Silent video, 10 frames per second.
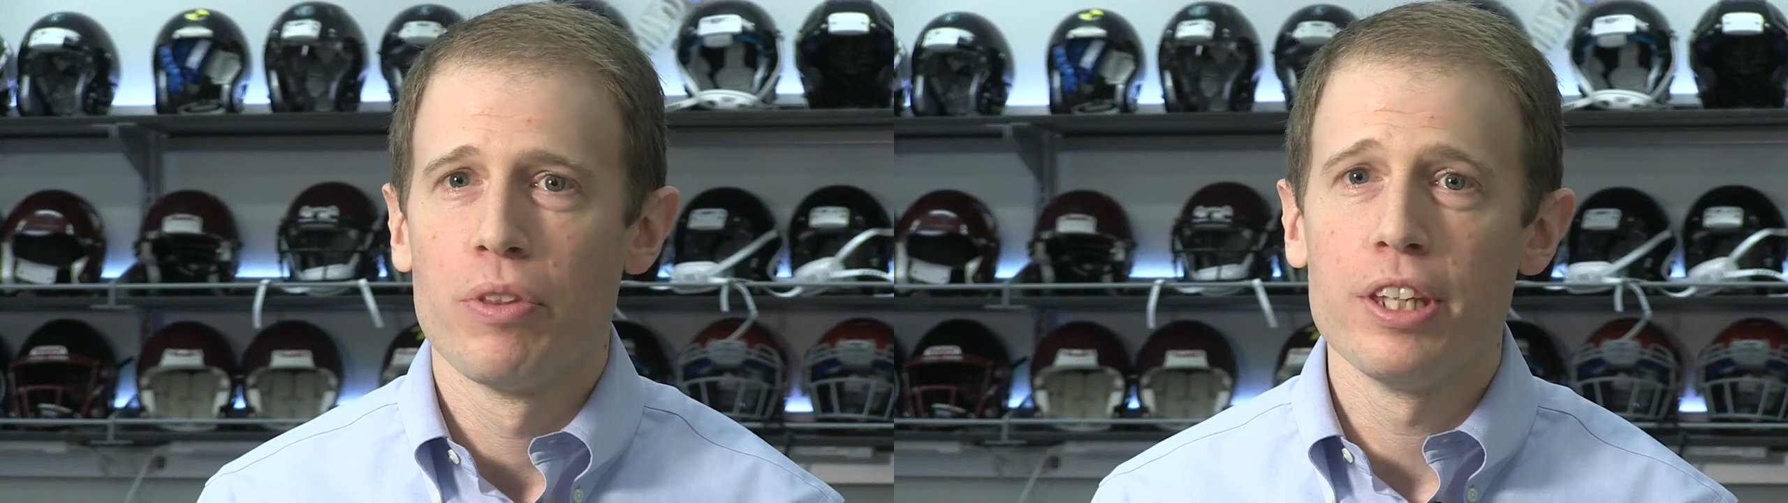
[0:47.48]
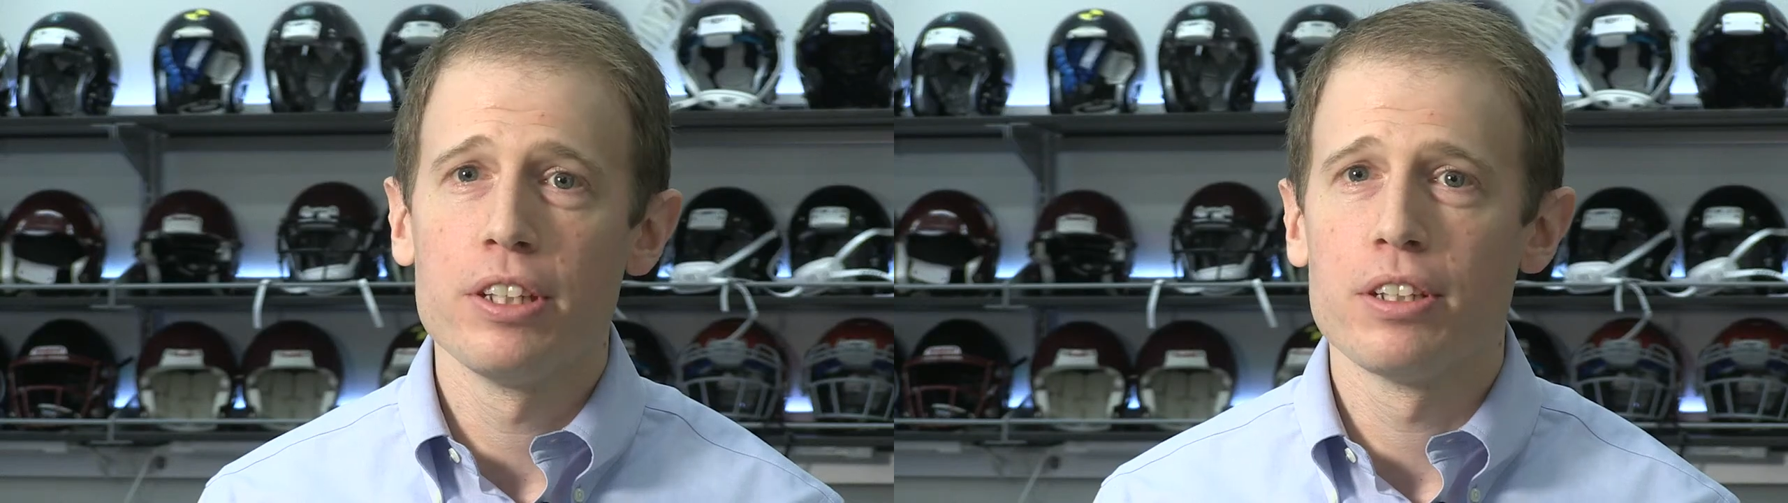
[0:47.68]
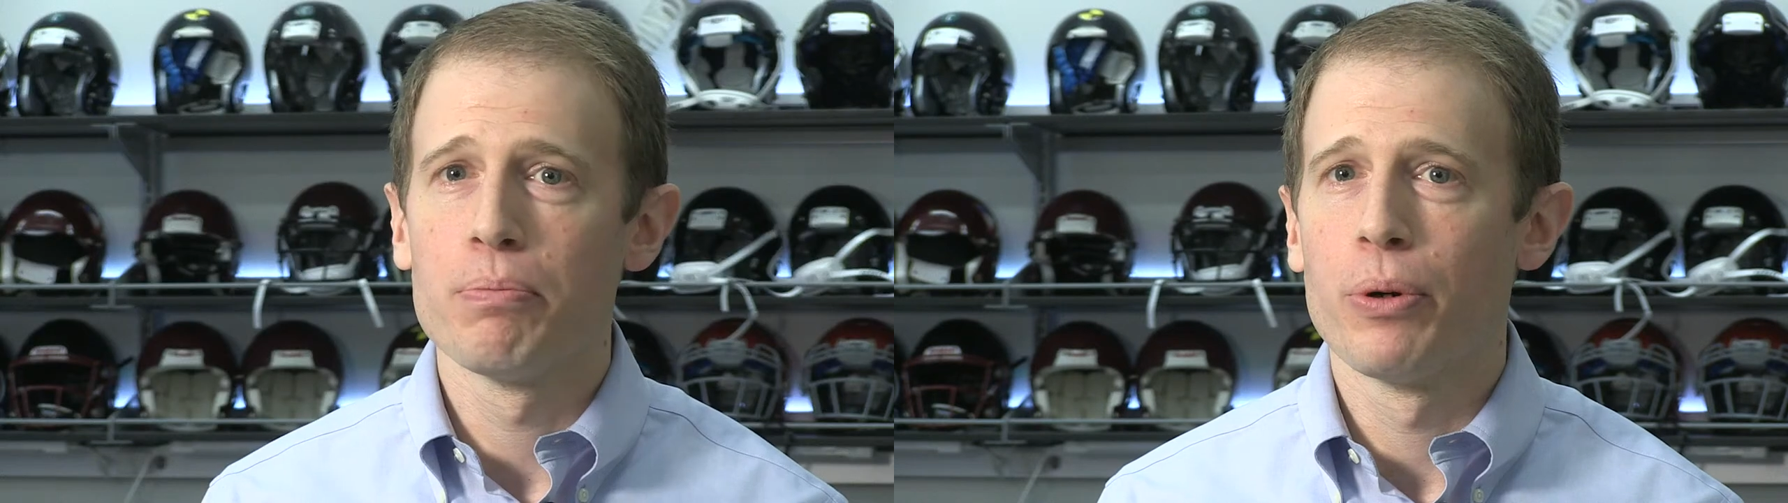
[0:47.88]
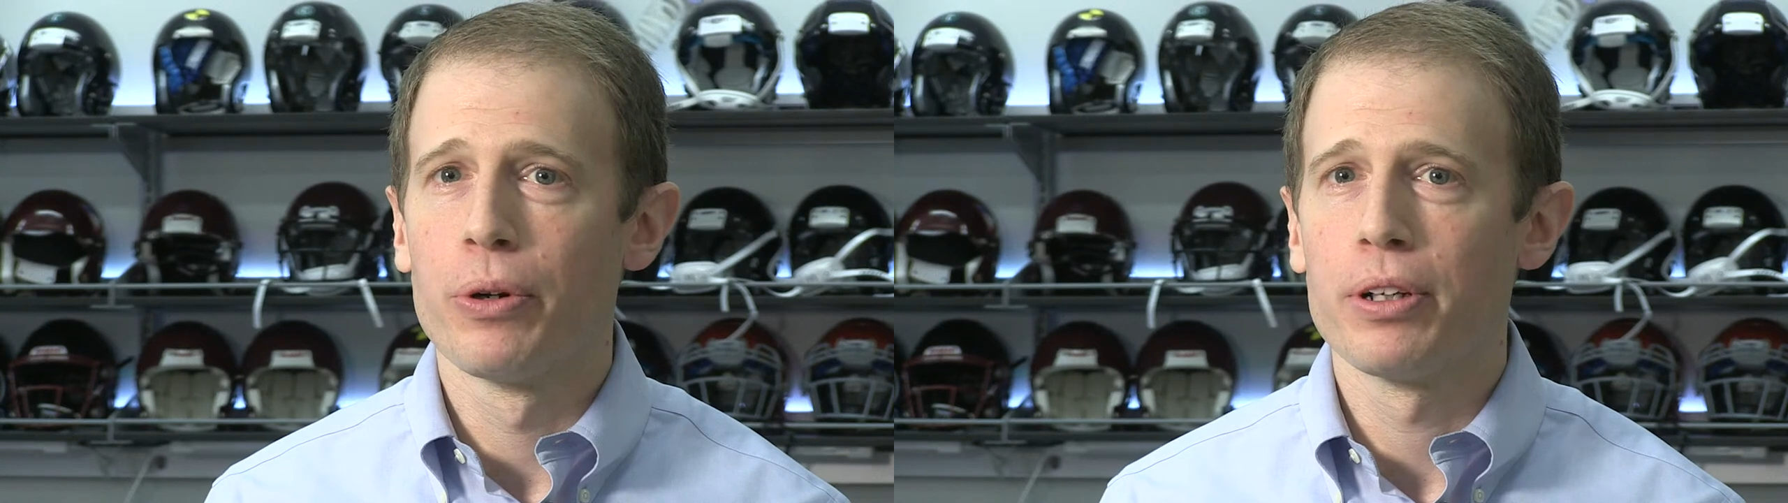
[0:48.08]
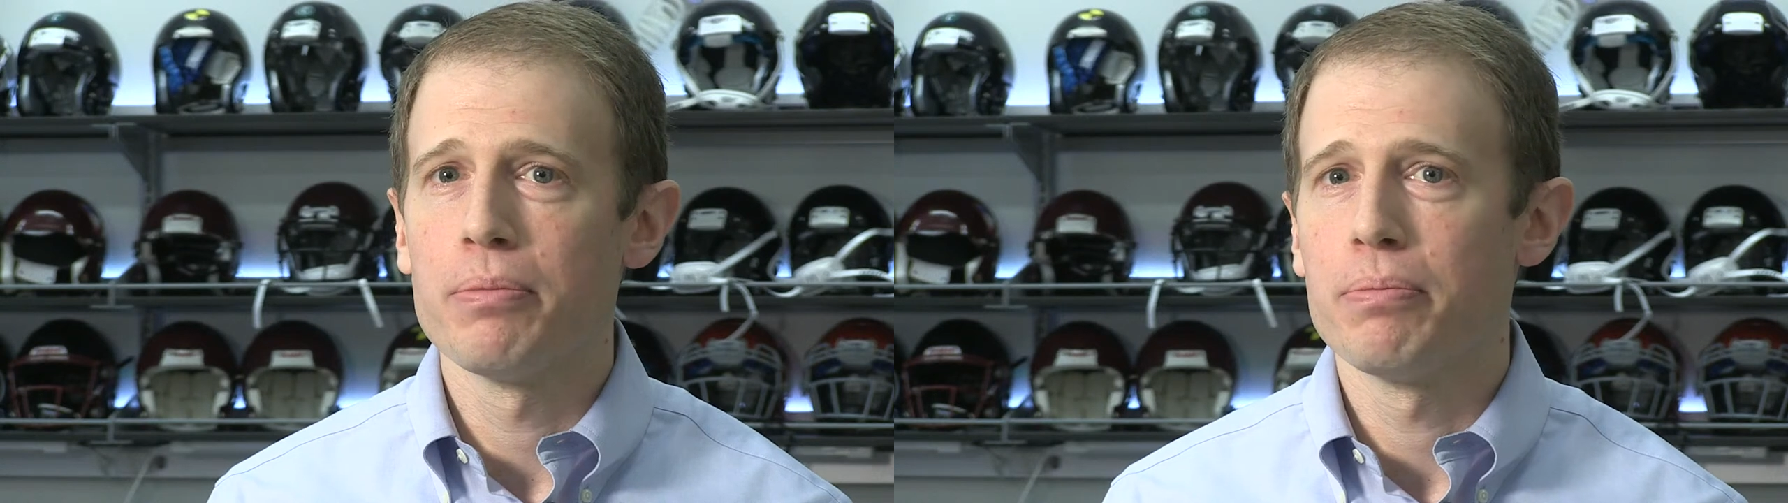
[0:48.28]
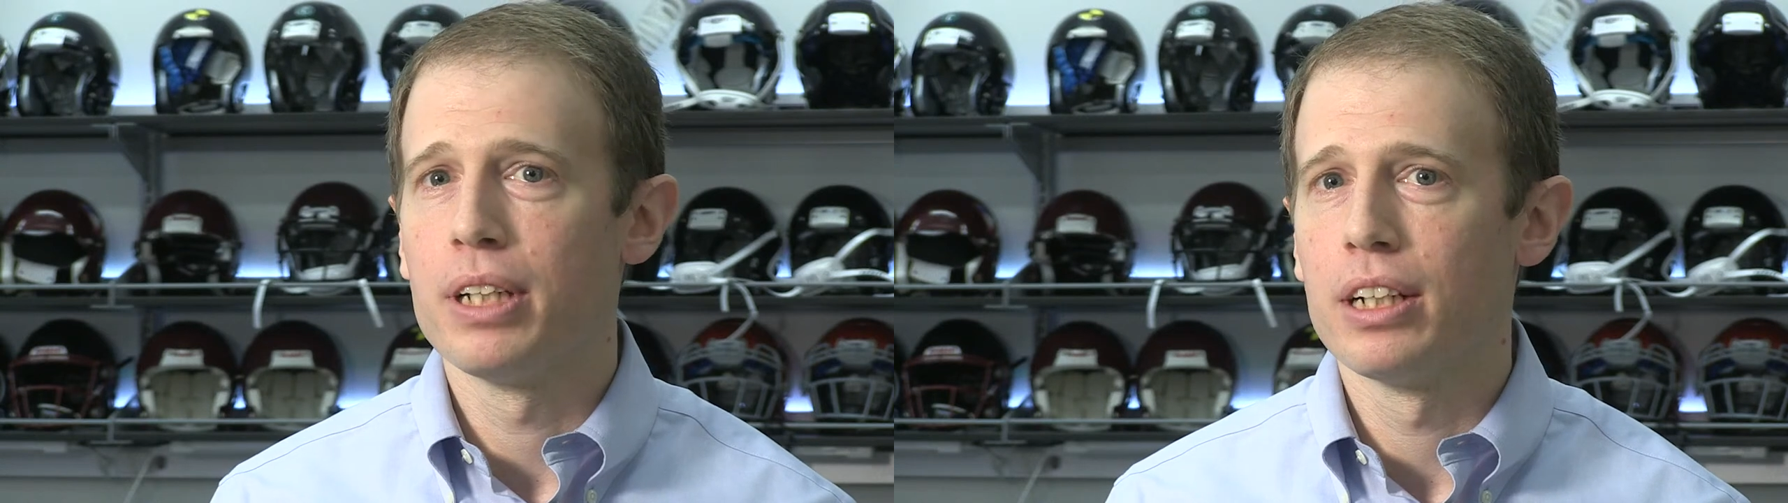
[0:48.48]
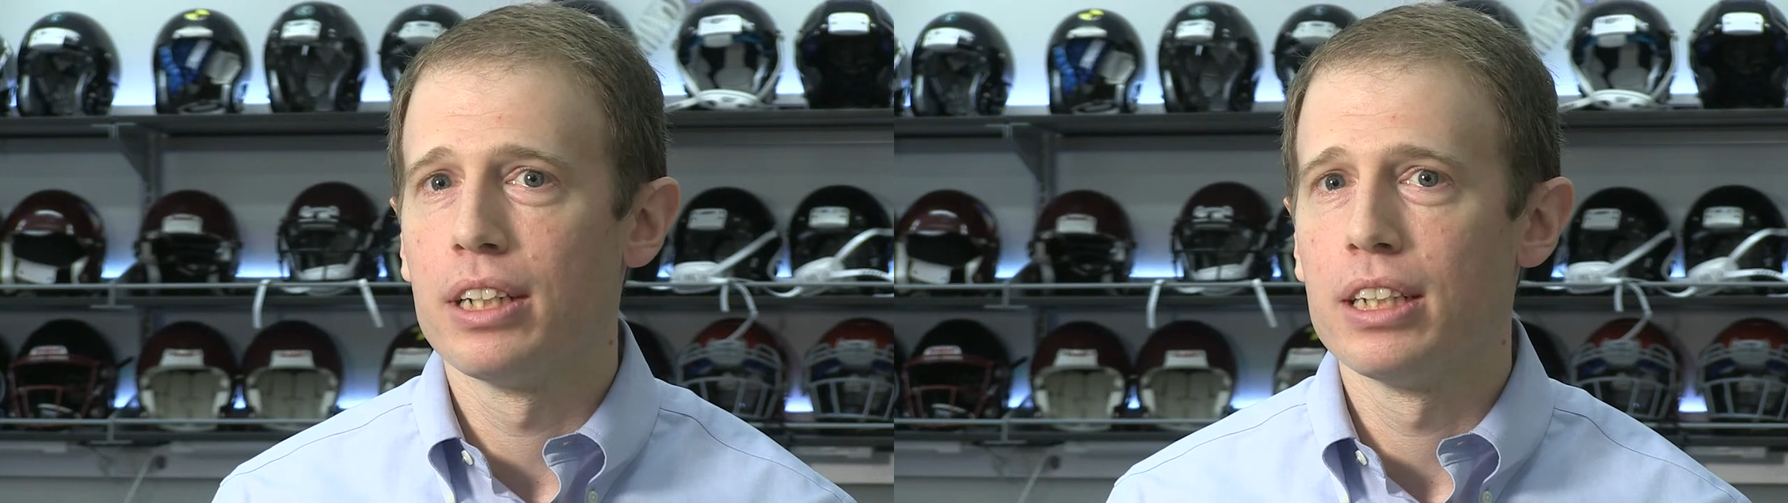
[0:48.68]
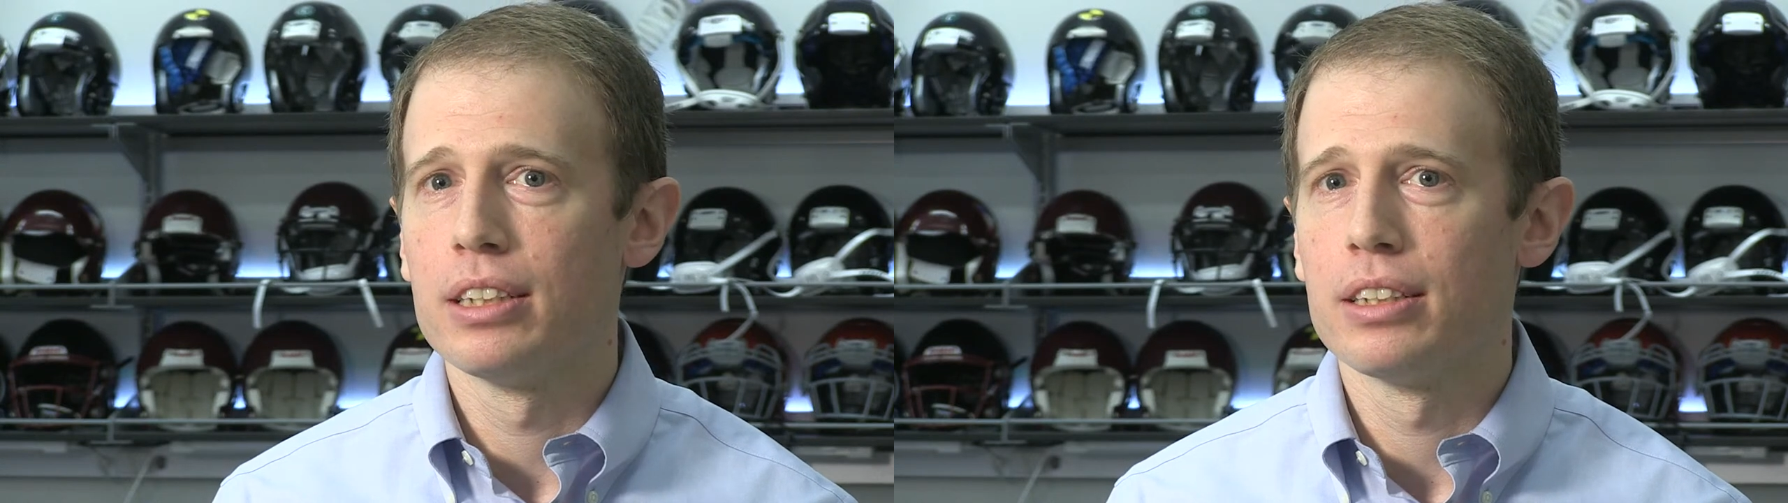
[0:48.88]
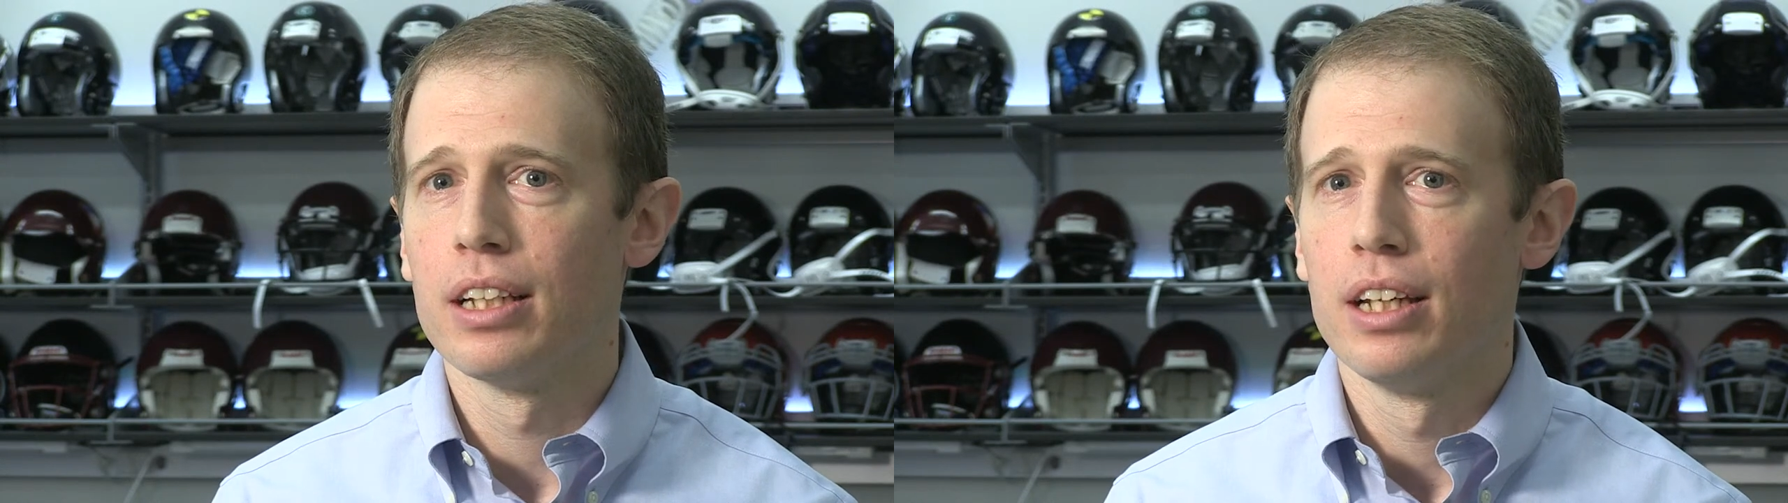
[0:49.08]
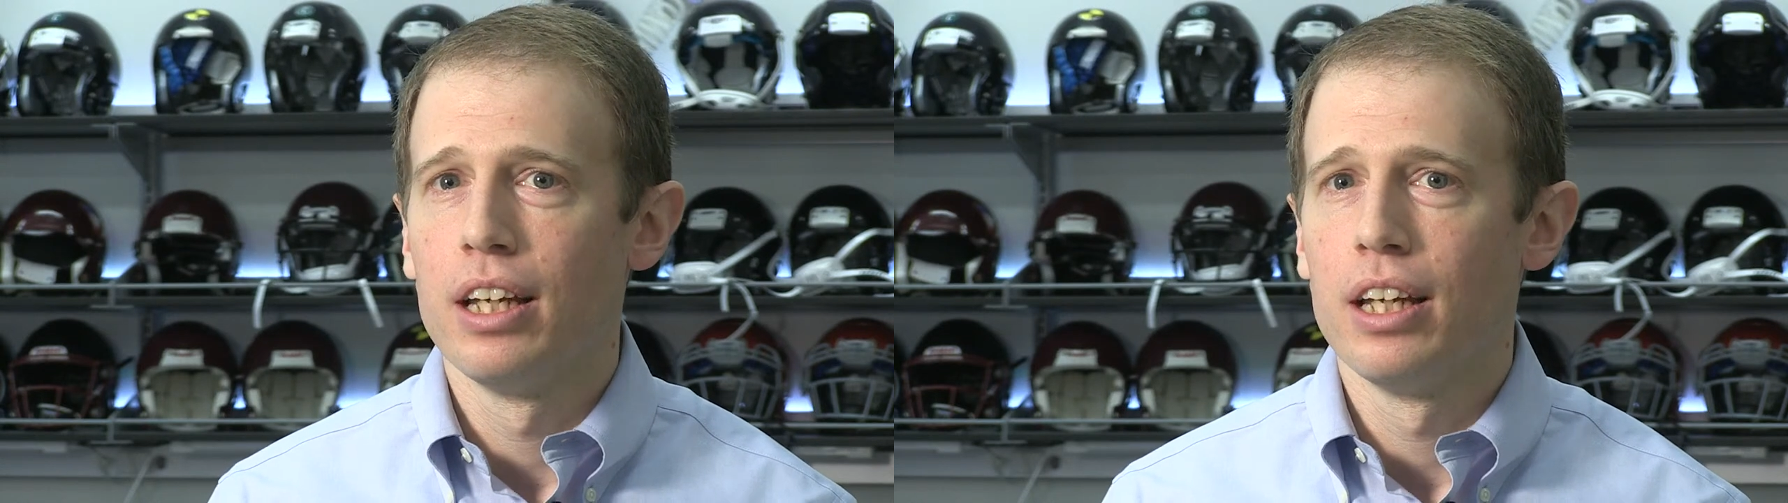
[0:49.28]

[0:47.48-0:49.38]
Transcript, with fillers: This is important because